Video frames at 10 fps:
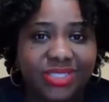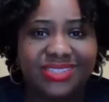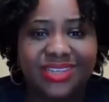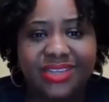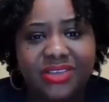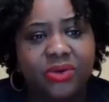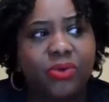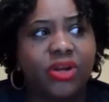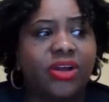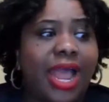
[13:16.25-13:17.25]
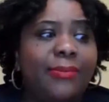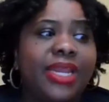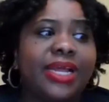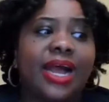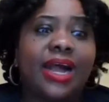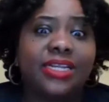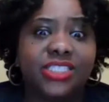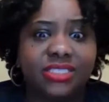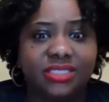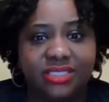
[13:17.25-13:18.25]
As a death care worker, I made a
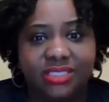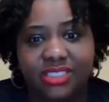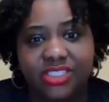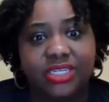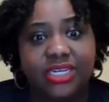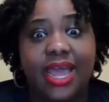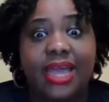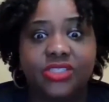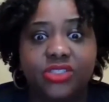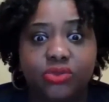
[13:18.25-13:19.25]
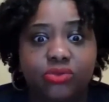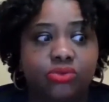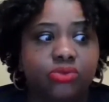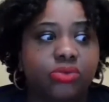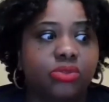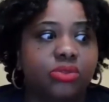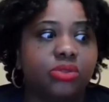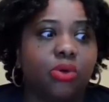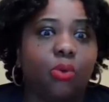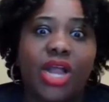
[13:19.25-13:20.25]
conscious decision not to
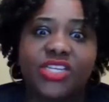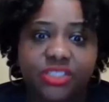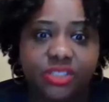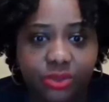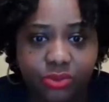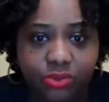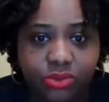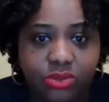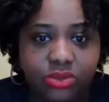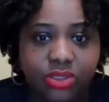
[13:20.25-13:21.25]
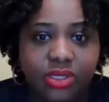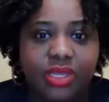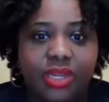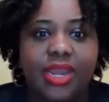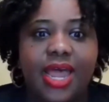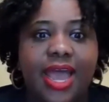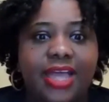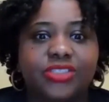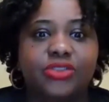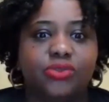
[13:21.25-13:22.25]
watch the news,
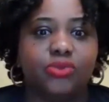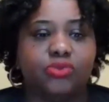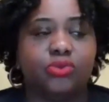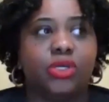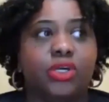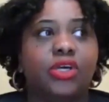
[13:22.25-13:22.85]
not to